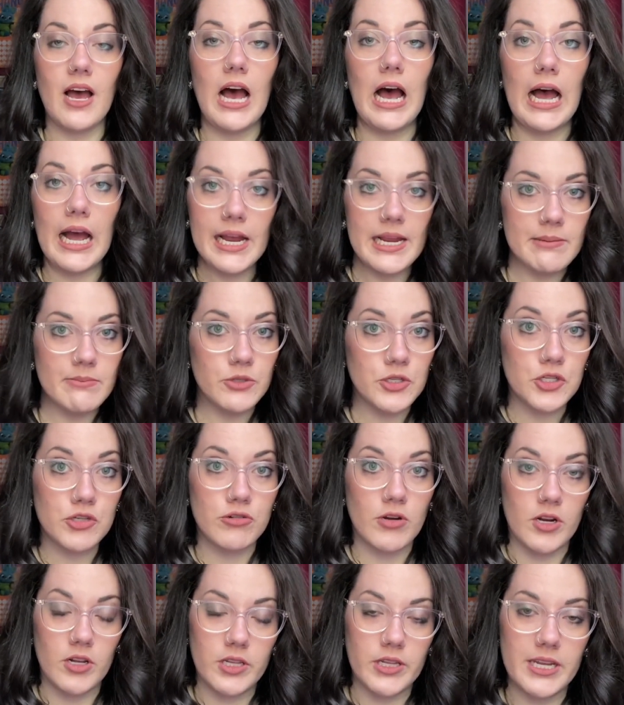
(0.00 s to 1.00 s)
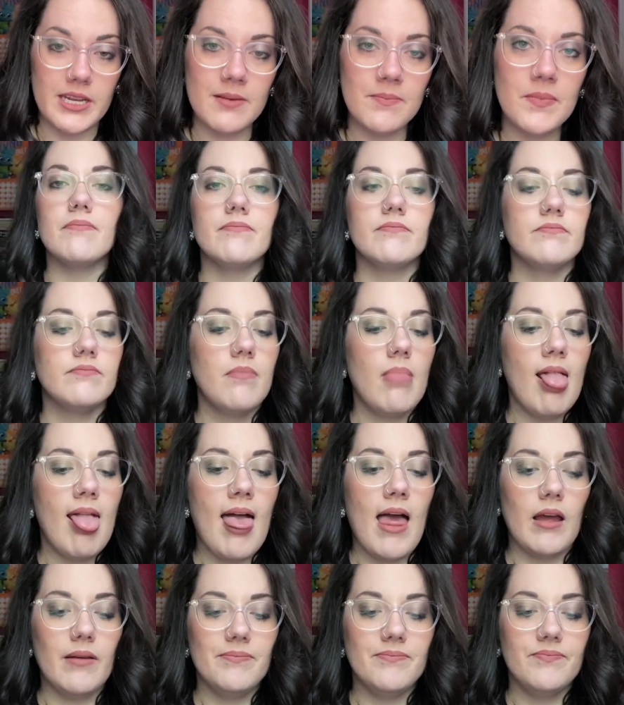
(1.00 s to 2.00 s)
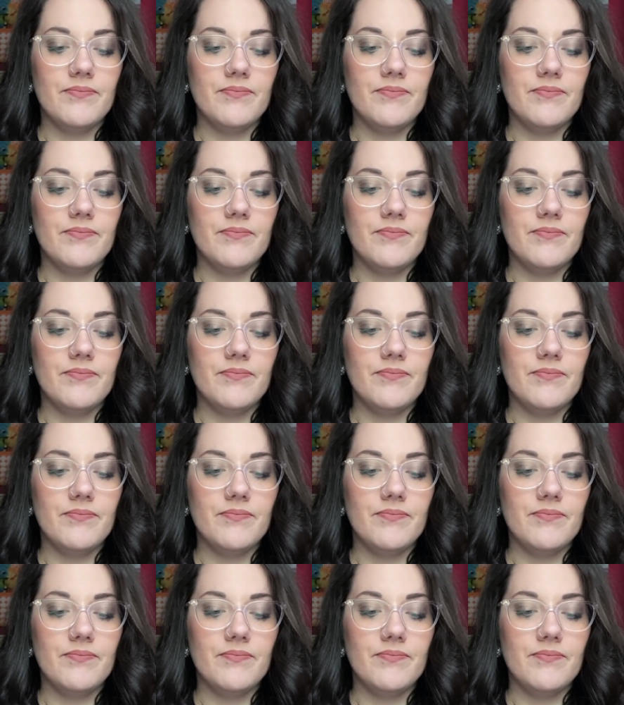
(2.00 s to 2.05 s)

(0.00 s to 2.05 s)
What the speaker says: I am struggling. Yeah.